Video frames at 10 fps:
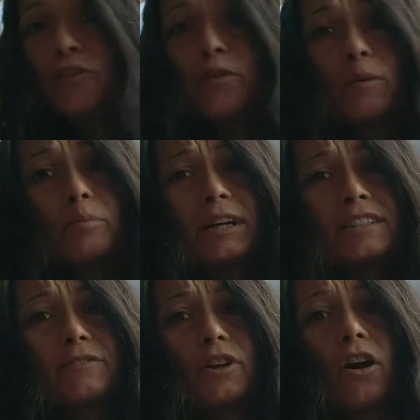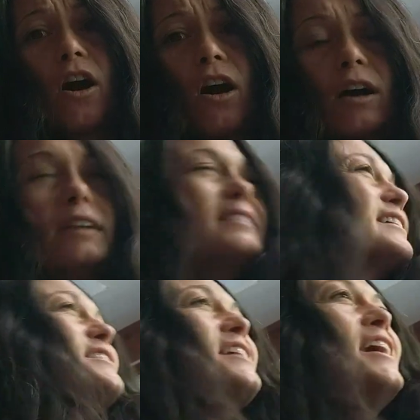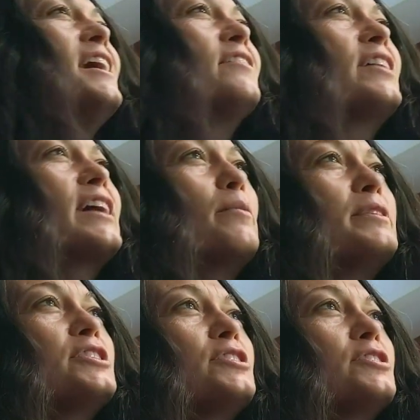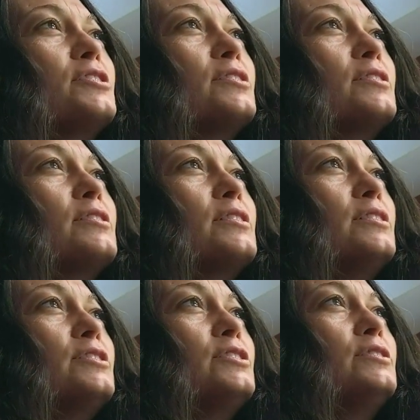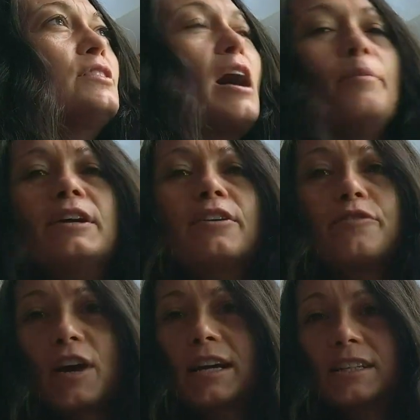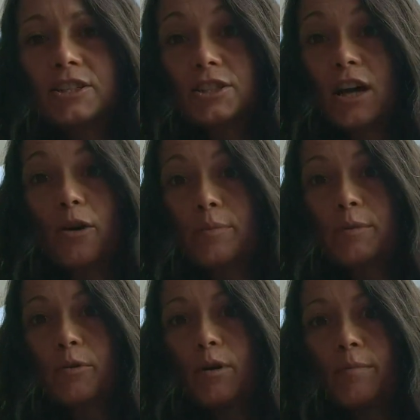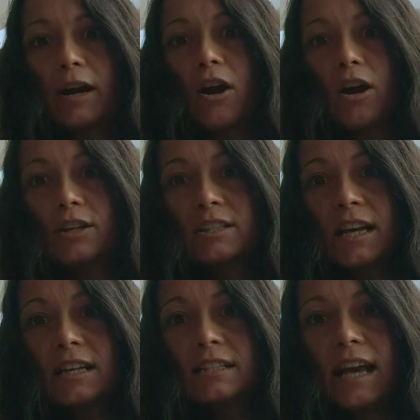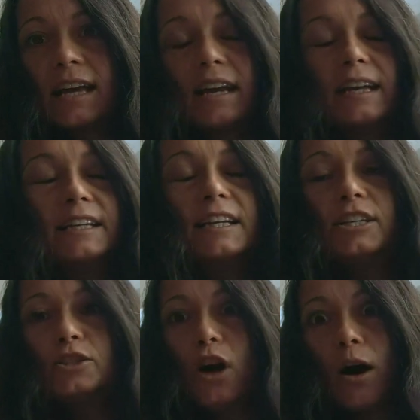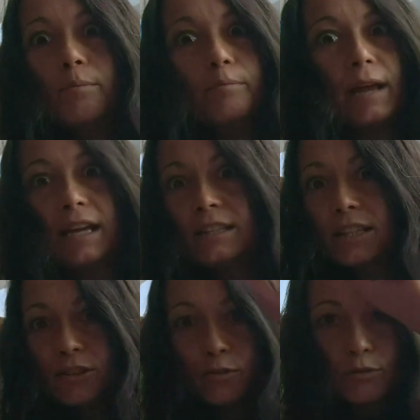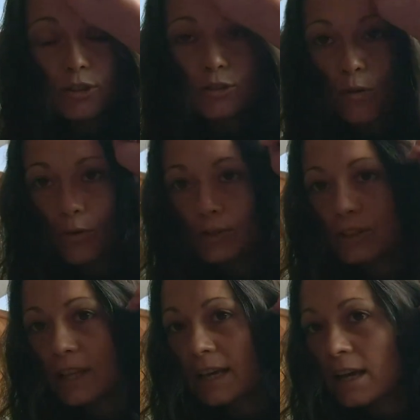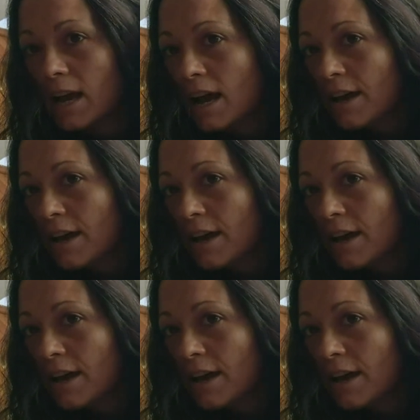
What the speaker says: know, from a place of your heart. That's like, I've been not being afraid to just tell people what my heart says, and it is amazing the results. Like,